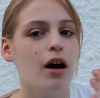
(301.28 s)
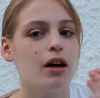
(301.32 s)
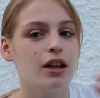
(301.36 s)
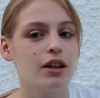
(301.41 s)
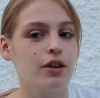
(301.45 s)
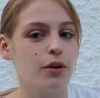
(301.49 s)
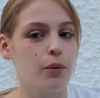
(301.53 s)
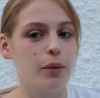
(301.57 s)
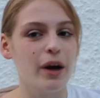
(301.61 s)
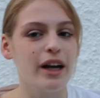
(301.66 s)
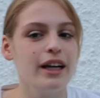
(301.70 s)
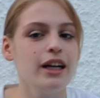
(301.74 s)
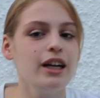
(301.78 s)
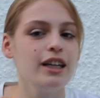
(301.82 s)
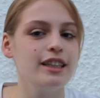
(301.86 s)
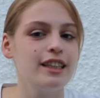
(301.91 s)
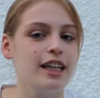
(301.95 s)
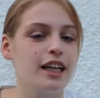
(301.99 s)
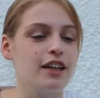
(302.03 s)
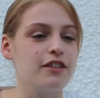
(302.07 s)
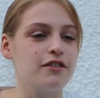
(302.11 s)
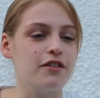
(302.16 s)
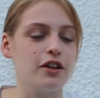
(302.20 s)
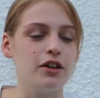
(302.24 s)
The way I
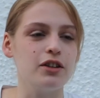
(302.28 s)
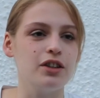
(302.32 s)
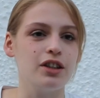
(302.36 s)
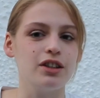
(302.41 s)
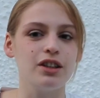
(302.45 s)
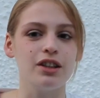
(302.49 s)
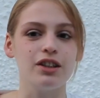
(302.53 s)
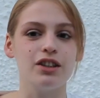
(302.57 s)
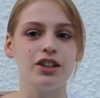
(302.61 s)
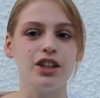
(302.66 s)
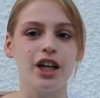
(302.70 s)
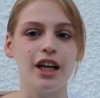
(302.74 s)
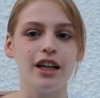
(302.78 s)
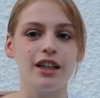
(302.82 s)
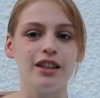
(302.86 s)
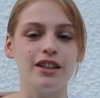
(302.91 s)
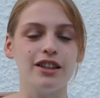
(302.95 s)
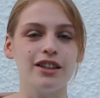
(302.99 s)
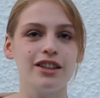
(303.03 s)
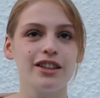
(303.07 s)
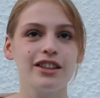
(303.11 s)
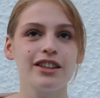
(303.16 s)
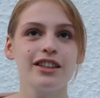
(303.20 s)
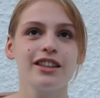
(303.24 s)
take photos has
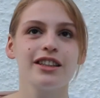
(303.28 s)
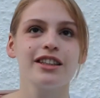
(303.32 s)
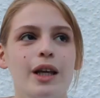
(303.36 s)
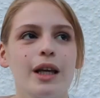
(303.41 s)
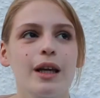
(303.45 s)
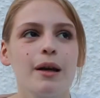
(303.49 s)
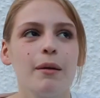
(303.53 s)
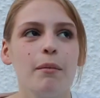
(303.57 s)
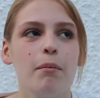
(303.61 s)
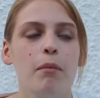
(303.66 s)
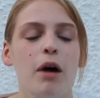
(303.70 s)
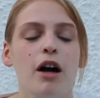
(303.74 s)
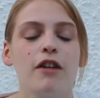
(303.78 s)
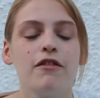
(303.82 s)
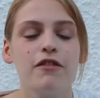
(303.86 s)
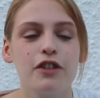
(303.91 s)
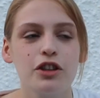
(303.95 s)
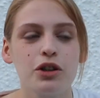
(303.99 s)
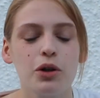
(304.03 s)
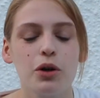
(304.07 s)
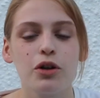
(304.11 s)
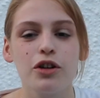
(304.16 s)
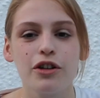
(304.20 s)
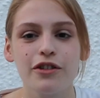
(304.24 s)
changed. My
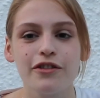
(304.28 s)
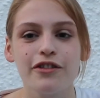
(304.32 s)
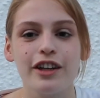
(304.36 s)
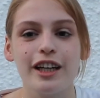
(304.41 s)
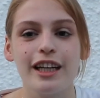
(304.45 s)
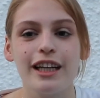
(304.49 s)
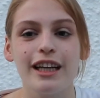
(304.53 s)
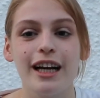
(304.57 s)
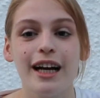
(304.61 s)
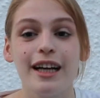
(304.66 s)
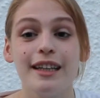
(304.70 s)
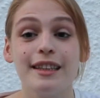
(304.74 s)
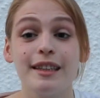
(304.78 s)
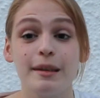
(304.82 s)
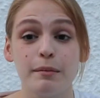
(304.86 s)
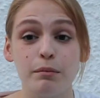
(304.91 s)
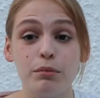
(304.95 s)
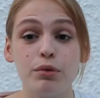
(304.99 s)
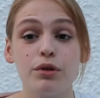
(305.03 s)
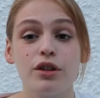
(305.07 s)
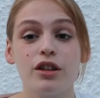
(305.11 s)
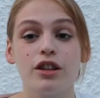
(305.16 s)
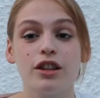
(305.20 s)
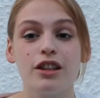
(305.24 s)
photography has
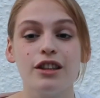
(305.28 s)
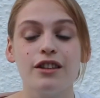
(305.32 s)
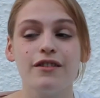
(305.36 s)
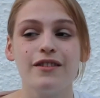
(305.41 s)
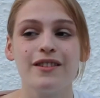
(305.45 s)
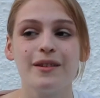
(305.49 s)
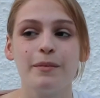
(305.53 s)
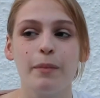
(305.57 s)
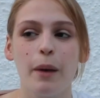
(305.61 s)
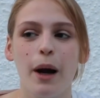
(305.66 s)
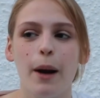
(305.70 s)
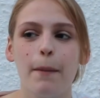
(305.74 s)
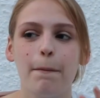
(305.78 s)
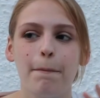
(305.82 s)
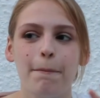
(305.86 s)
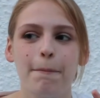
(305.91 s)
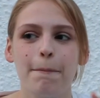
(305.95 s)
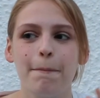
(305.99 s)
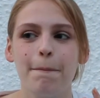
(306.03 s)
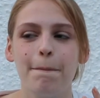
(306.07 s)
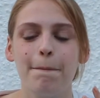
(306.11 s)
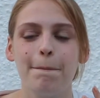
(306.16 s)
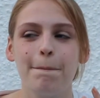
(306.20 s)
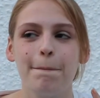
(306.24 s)
improved by
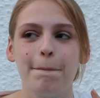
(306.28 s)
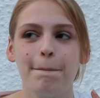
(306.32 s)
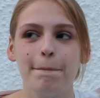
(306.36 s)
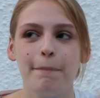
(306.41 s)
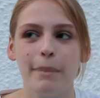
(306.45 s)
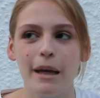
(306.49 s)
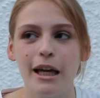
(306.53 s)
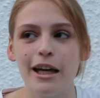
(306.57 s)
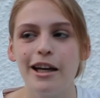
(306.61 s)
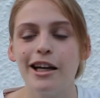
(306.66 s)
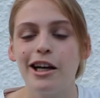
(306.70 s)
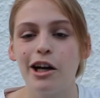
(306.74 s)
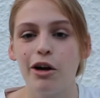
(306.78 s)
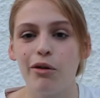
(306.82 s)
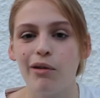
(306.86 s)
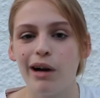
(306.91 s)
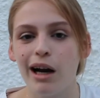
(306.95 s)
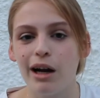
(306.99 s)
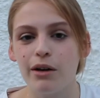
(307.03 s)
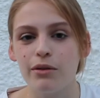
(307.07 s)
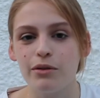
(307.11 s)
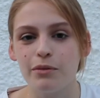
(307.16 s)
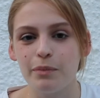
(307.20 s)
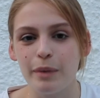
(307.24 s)
being
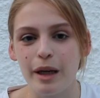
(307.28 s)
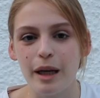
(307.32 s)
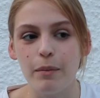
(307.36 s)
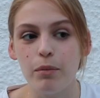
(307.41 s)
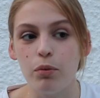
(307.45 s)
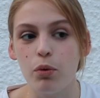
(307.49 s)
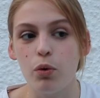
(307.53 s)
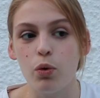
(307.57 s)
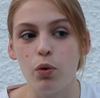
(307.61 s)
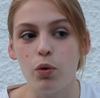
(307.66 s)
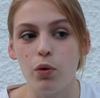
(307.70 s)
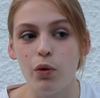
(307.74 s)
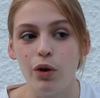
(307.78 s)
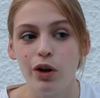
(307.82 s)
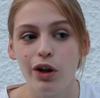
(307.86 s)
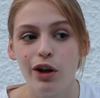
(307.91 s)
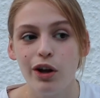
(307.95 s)
around people